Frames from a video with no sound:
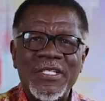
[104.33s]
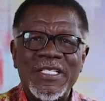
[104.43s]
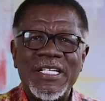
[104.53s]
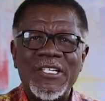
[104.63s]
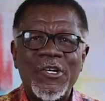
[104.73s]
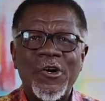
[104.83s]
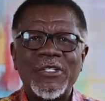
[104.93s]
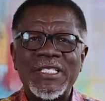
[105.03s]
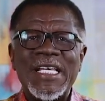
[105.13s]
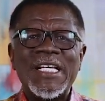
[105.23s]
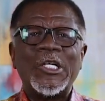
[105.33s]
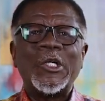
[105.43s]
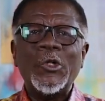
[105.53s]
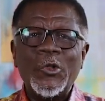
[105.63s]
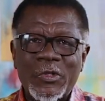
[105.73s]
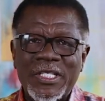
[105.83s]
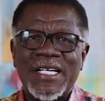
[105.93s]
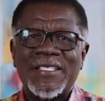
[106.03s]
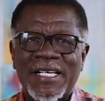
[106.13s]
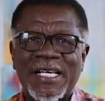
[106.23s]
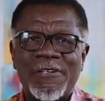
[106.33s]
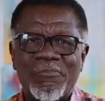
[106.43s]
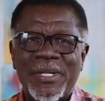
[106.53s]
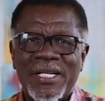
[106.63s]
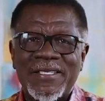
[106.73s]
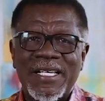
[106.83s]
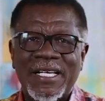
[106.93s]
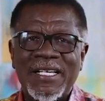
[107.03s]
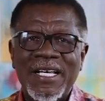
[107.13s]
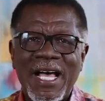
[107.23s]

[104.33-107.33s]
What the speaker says: did not include a second person.